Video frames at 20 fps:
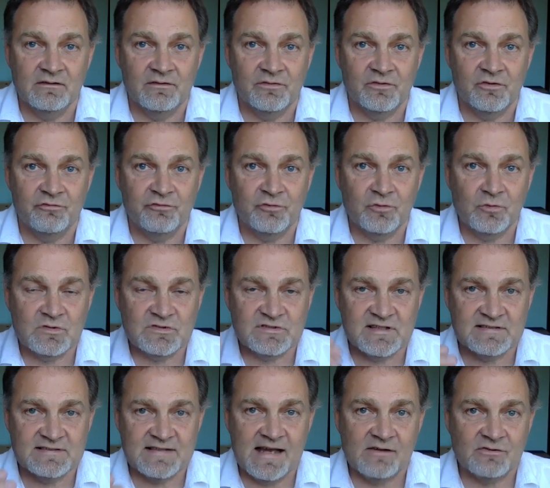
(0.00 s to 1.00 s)
The Fool
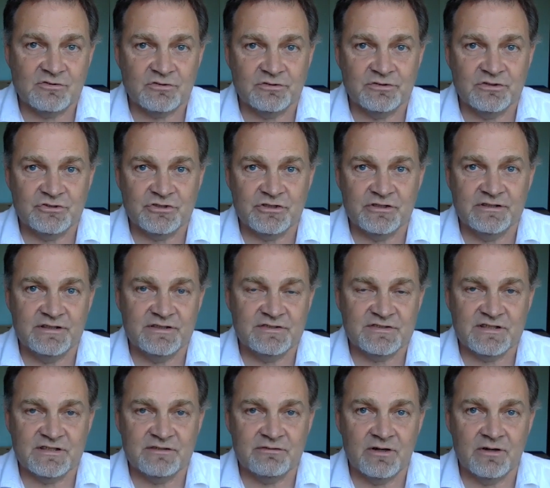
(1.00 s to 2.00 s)
set out on the journey
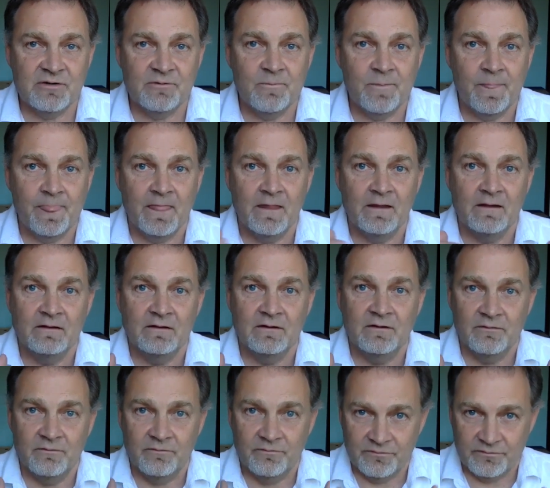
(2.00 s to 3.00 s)
0.
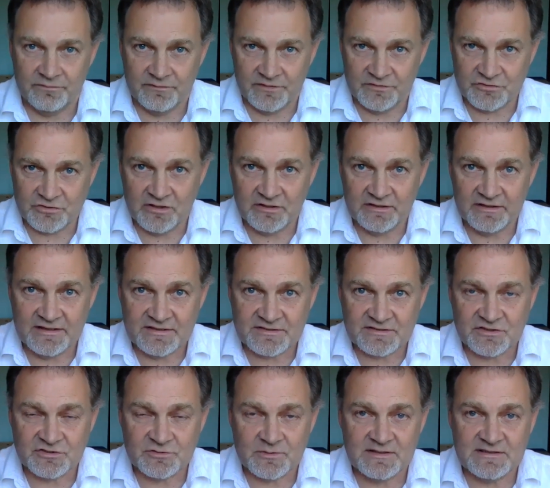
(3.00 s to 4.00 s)
The journey is
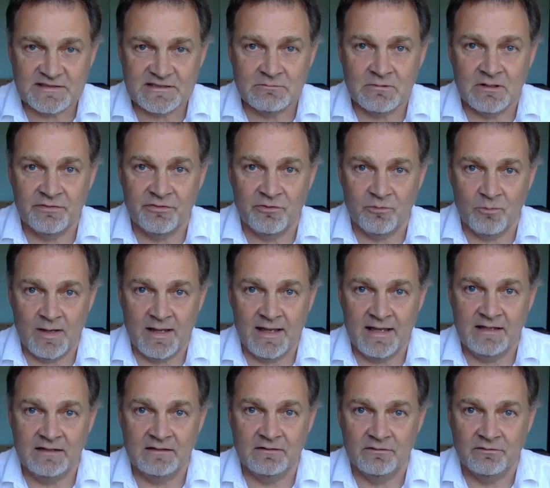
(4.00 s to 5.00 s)
the 21, the
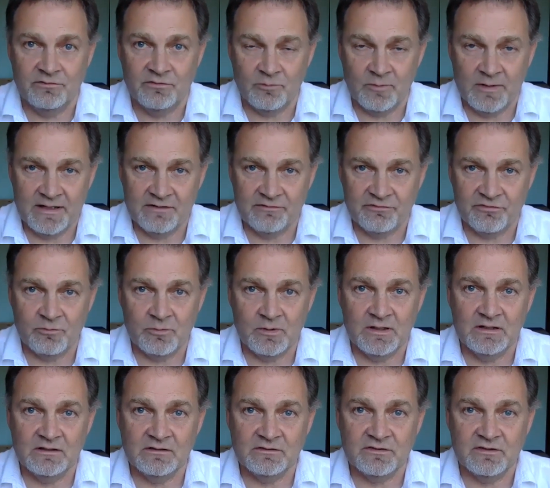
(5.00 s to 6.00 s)
way of the
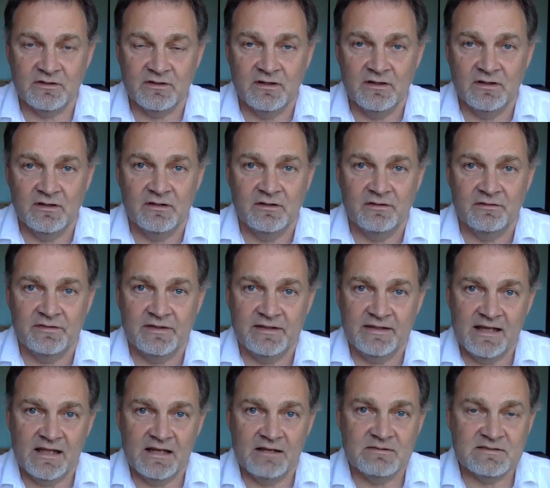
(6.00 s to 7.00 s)
world. The
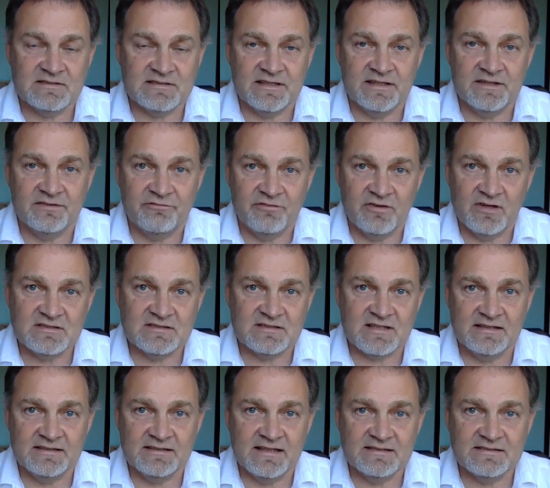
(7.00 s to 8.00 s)
yellow is the first
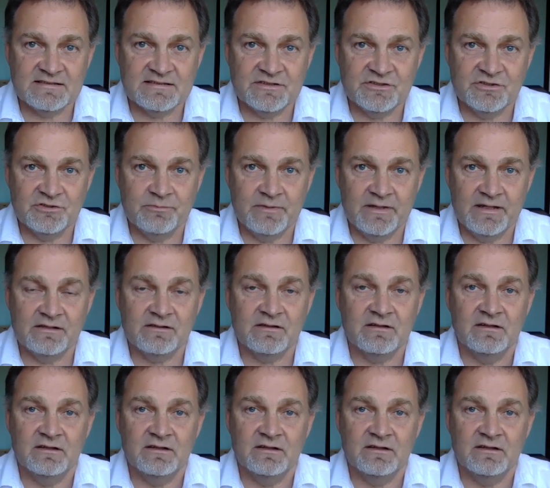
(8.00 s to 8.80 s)
identity you meet.